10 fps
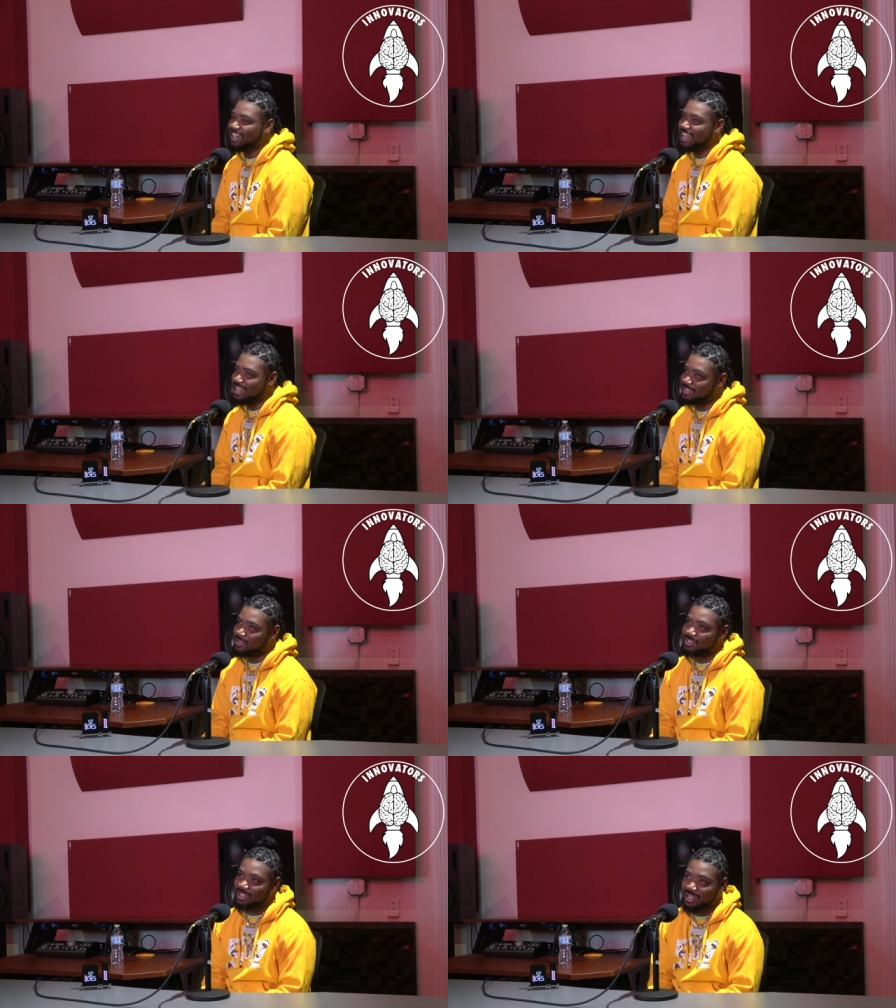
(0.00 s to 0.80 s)
the last
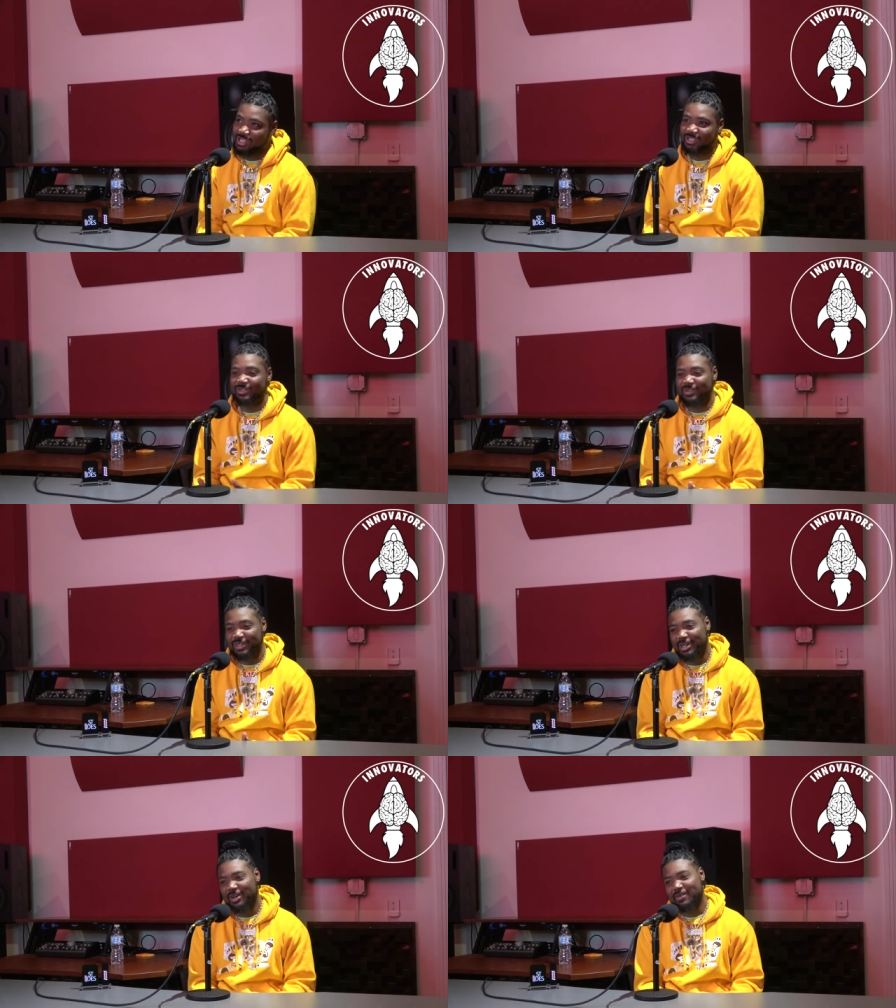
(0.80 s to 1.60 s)
three times who the
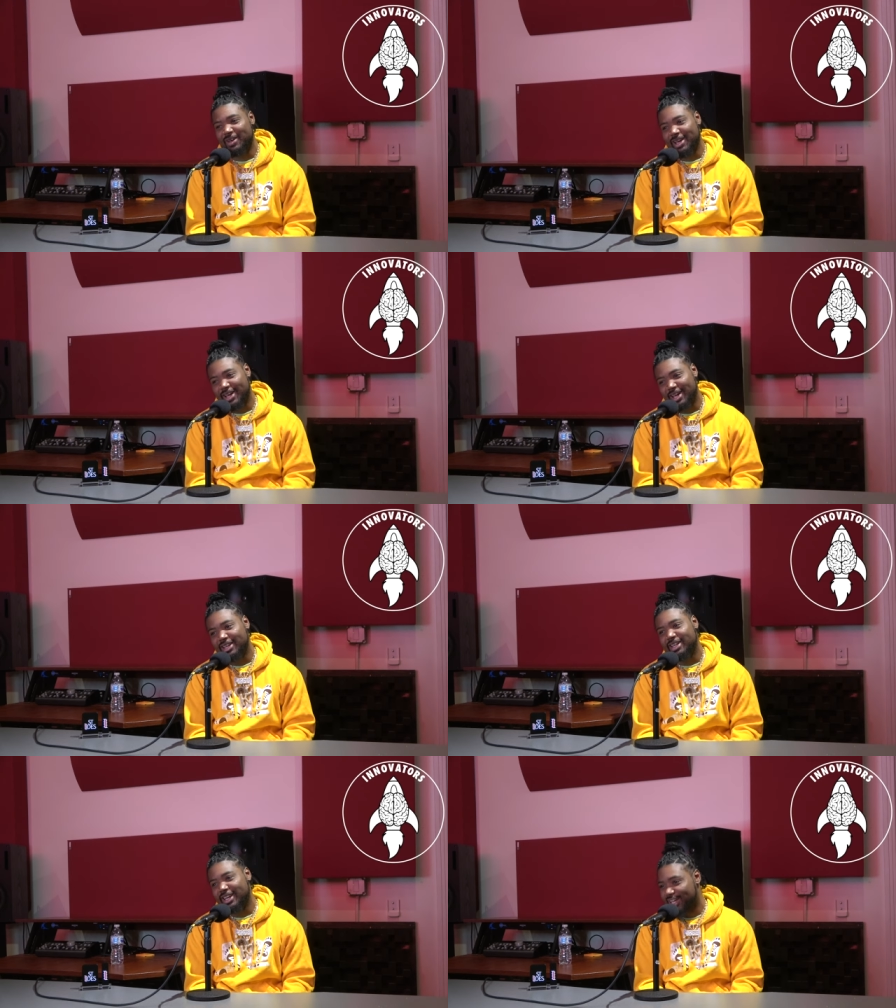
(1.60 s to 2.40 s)
won, last three?
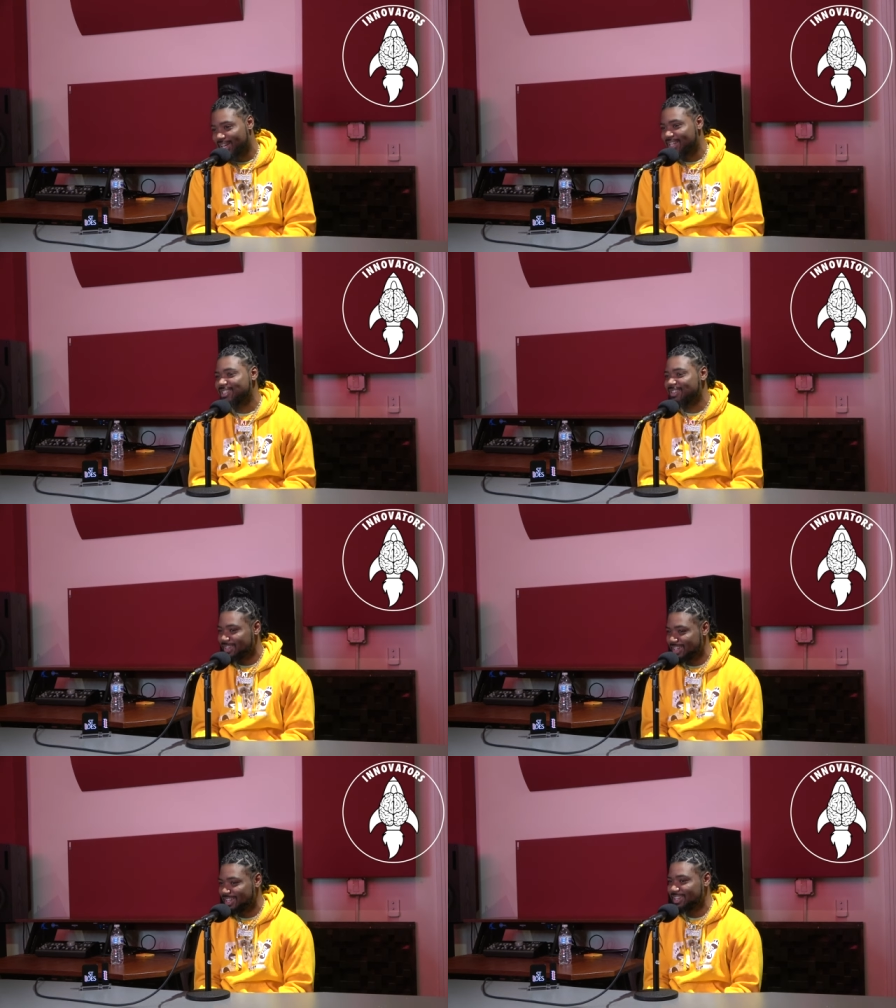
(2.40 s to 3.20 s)
Man? The last
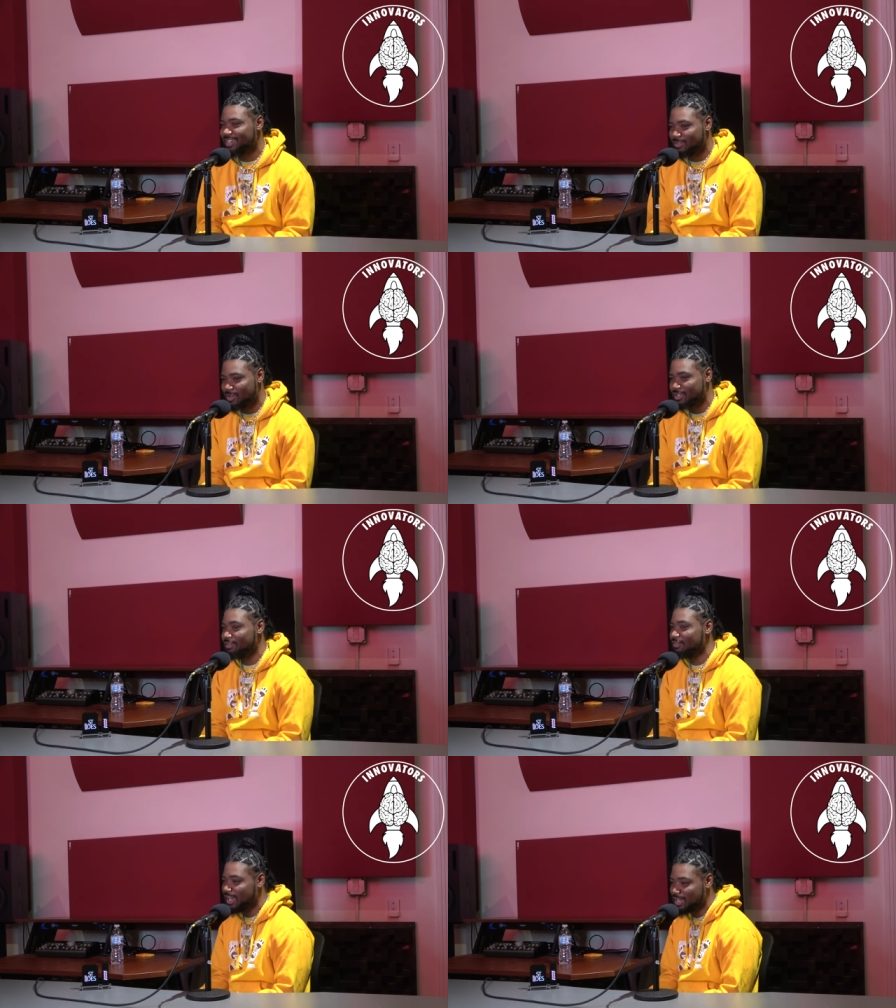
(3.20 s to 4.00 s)
three. We was
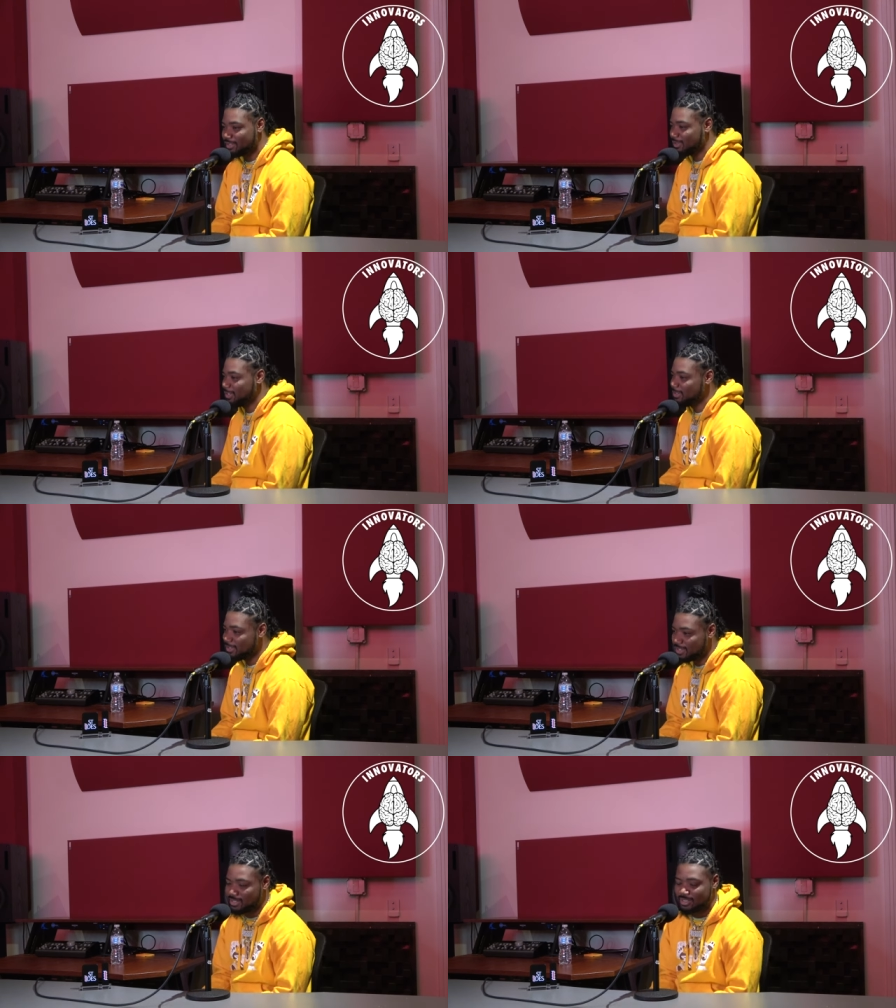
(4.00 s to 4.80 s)
in Vegas for New
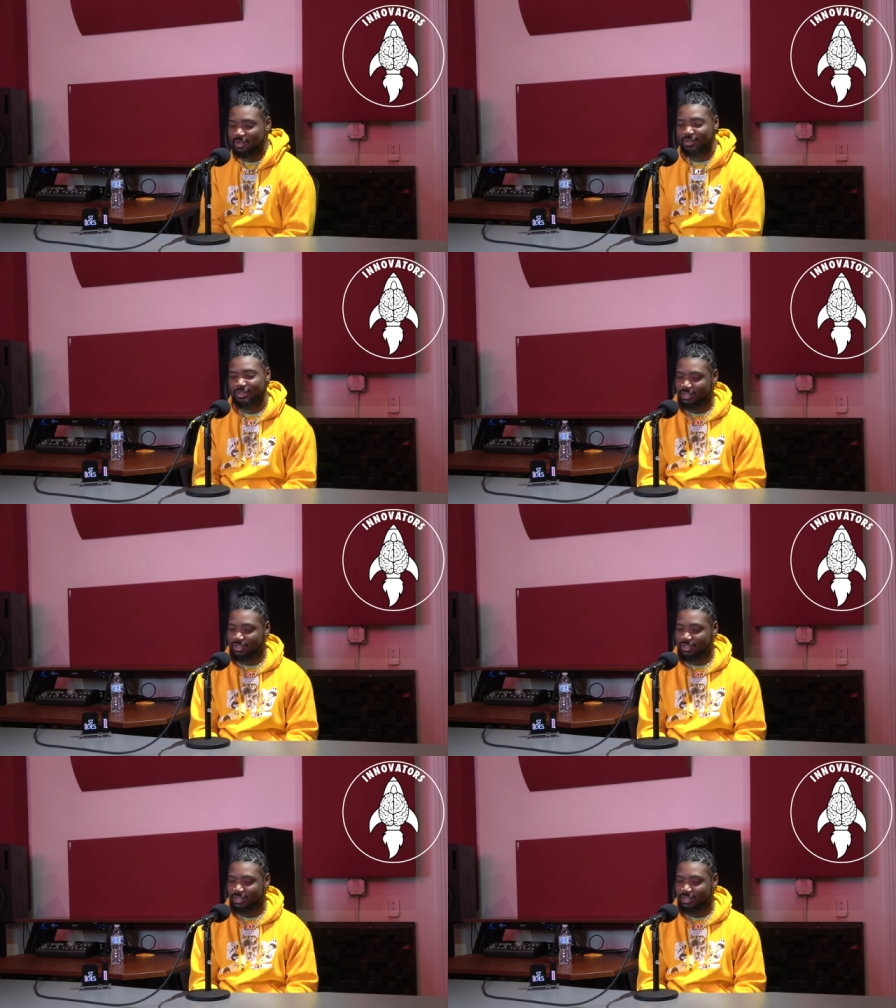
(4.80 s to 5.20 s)
Year's. I was... The